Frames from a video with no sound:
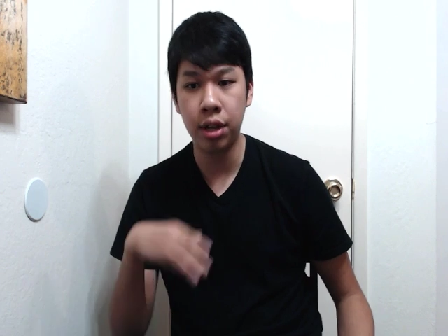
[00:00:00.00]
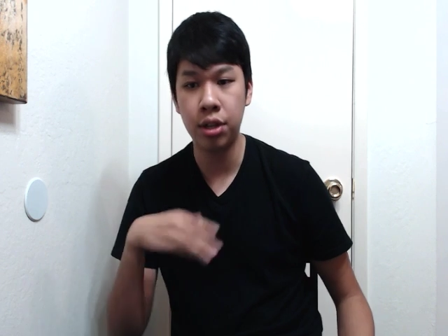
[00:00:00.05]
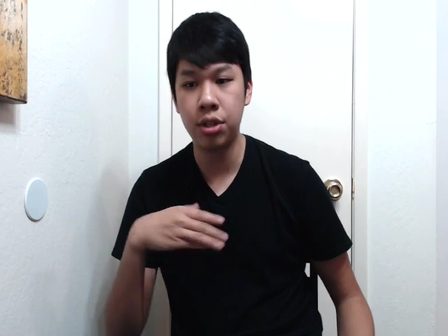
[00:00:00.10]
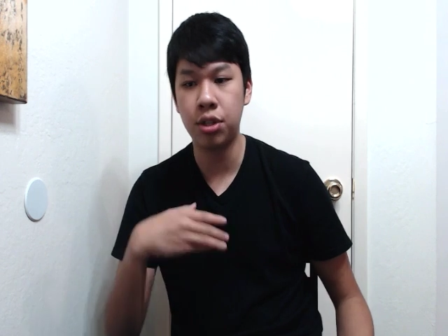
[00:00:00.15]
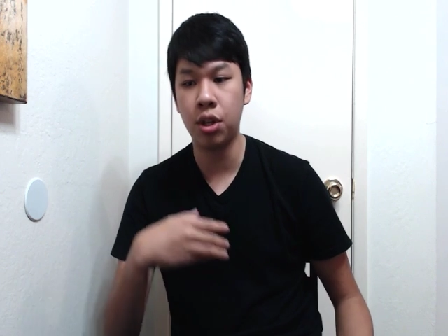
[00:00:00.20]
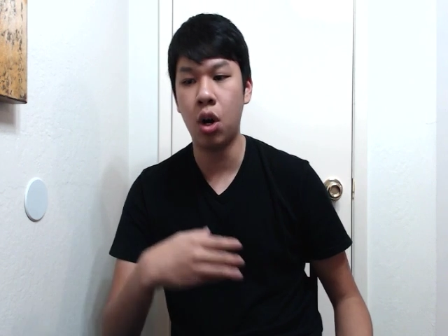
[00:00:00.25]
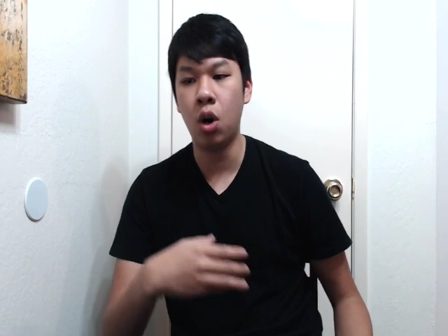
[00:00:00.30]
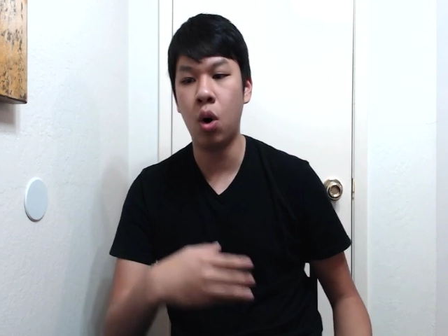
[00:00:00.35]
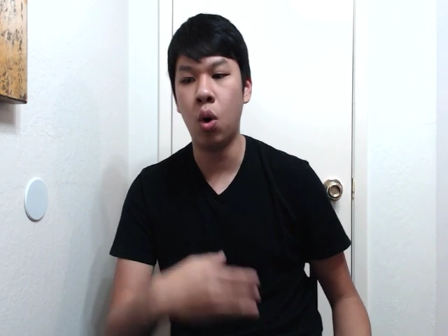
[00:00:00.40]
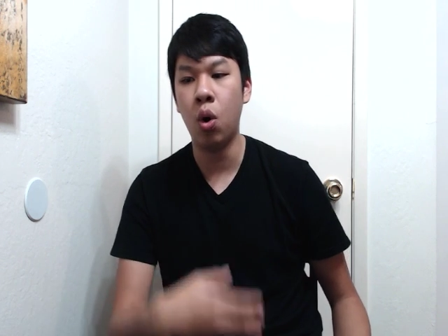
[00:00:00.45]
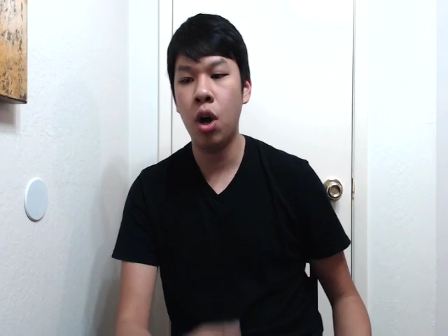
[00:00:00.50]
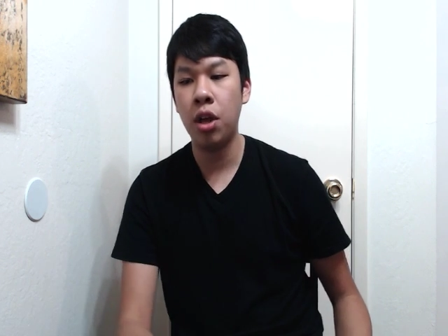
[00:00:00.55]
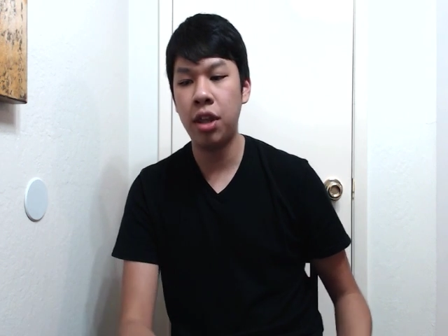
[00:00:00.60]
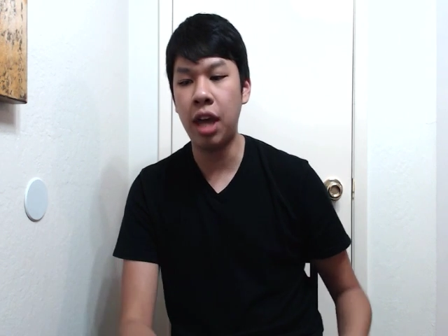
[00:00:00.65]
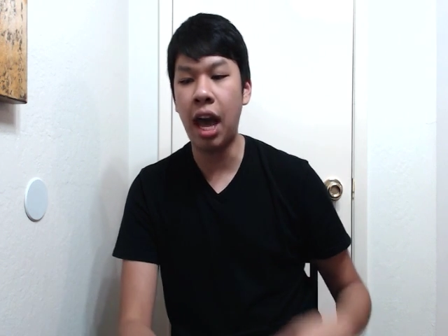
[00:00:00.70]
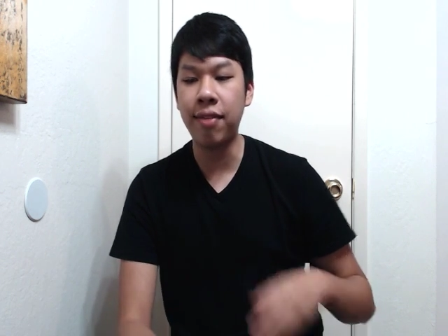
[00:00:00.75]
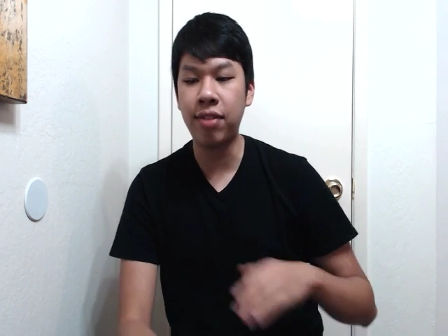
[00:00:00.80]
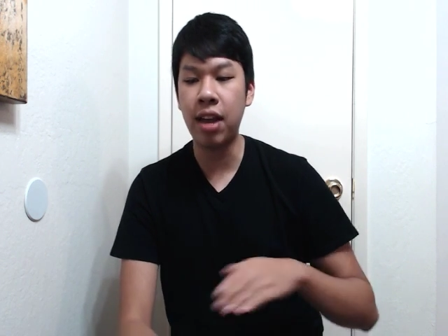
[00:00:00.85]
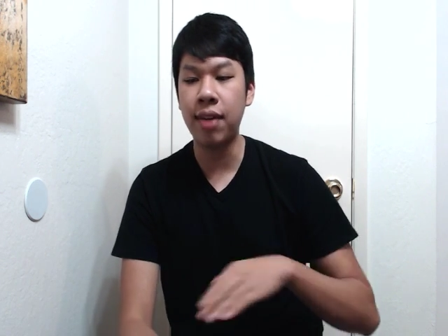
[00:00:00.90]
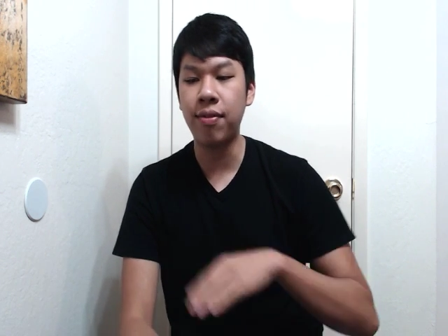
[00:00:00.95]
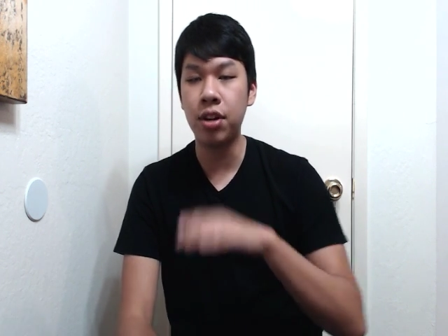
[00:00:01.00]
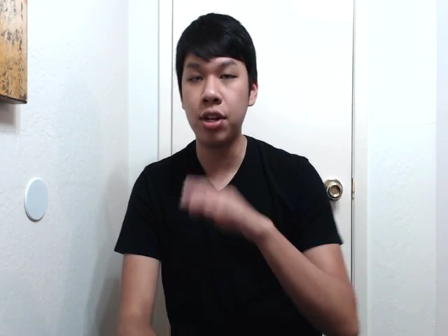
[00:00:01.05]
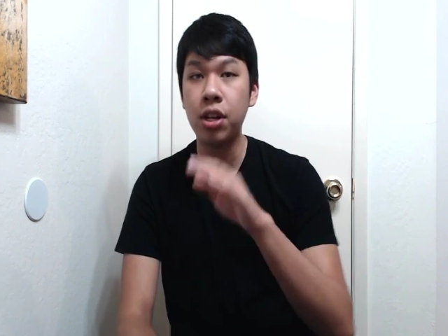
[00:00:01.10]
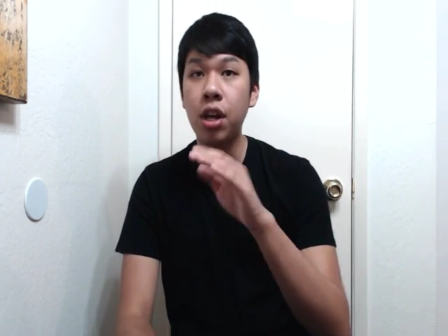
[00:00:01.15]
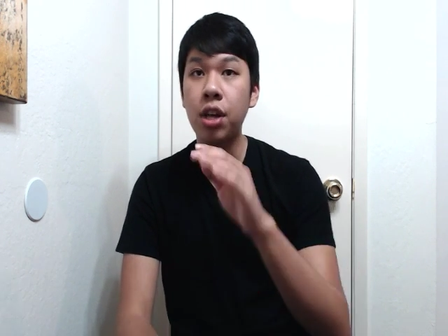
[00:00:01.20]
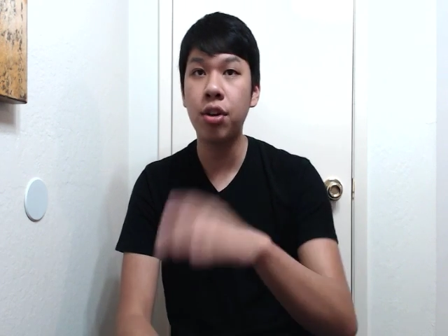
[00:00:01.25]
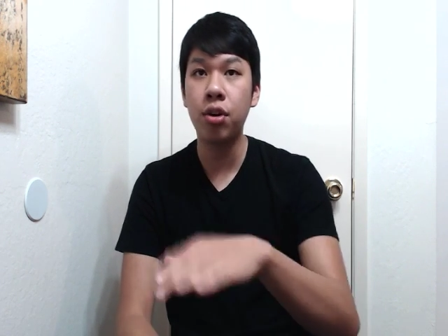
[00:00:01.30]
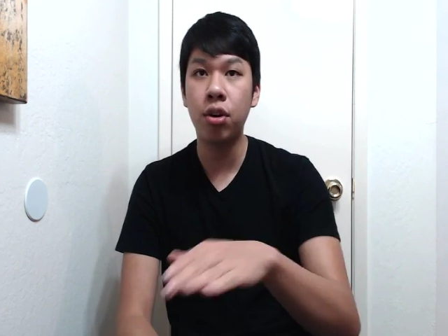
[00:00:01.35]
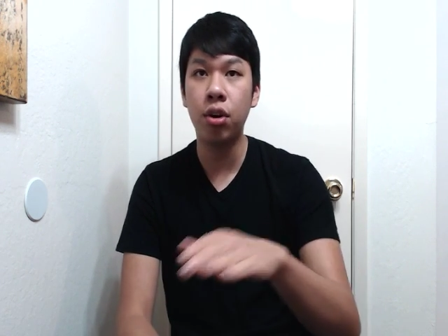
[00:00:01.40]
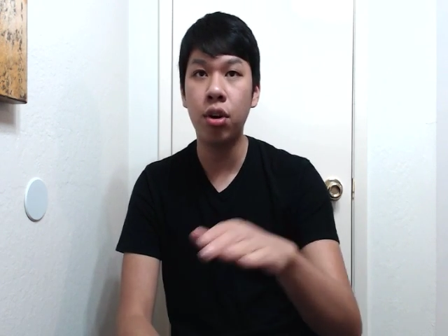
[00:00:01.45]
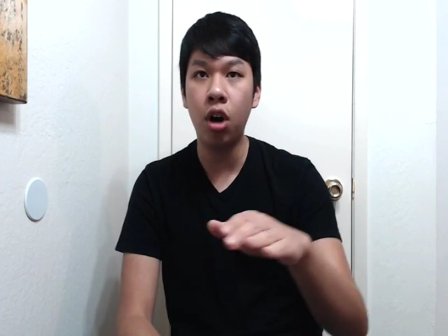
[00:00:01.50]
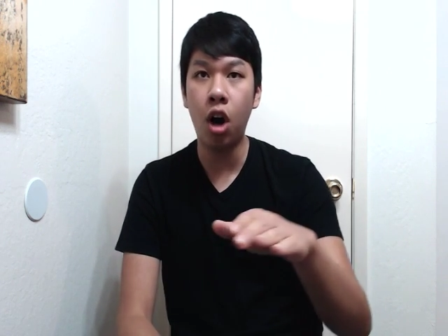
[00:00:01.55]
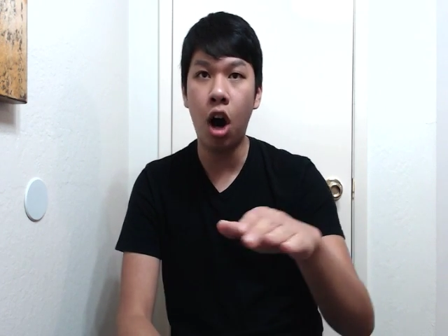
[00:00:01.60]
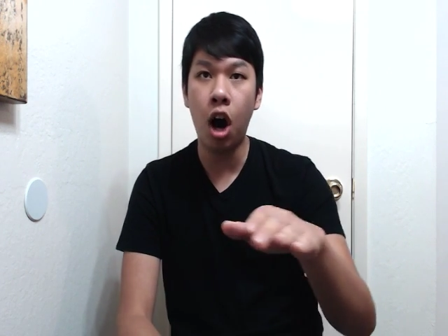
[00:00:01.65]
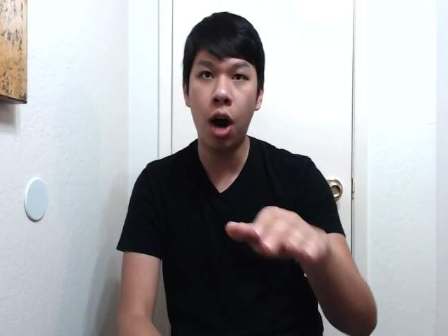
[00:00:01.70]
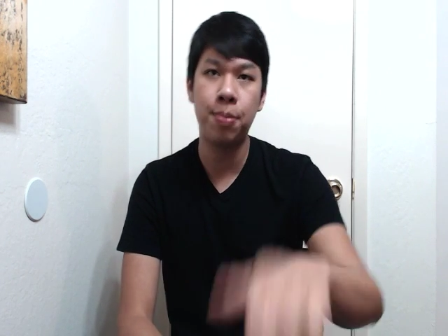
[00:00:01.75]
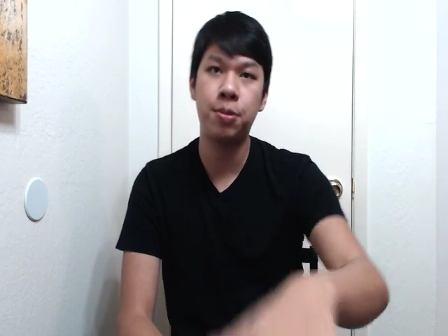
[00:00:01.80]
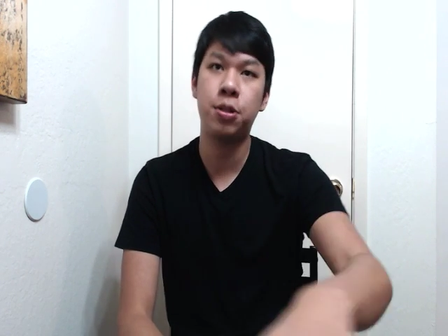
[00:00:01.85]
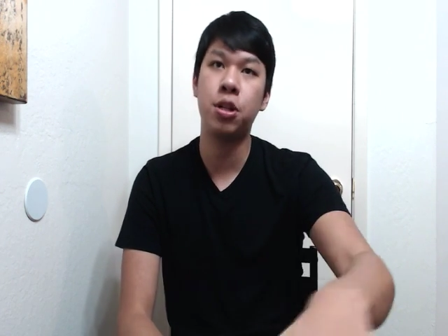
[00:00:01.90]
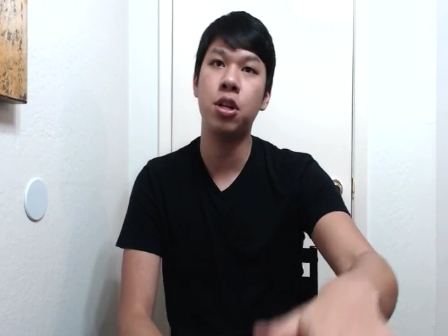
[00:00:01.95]
So they have to have another
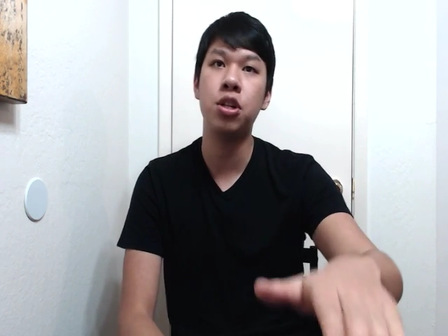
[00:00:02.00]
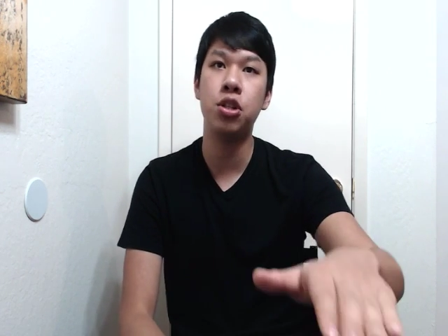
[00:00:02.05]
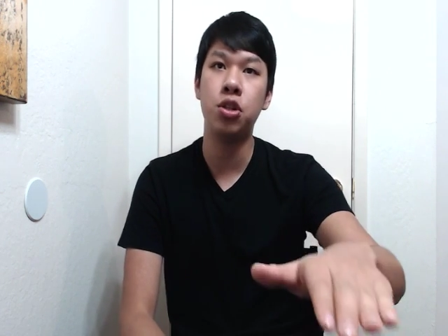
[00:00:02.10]
option